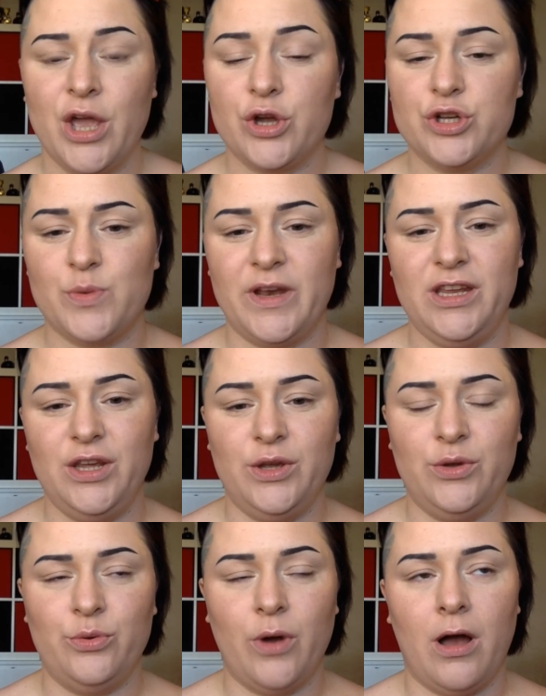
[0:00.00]
Because when
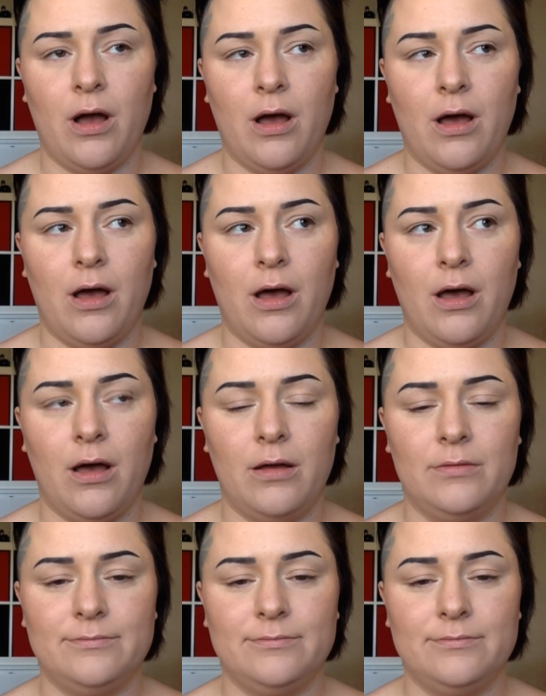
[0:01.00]
you are,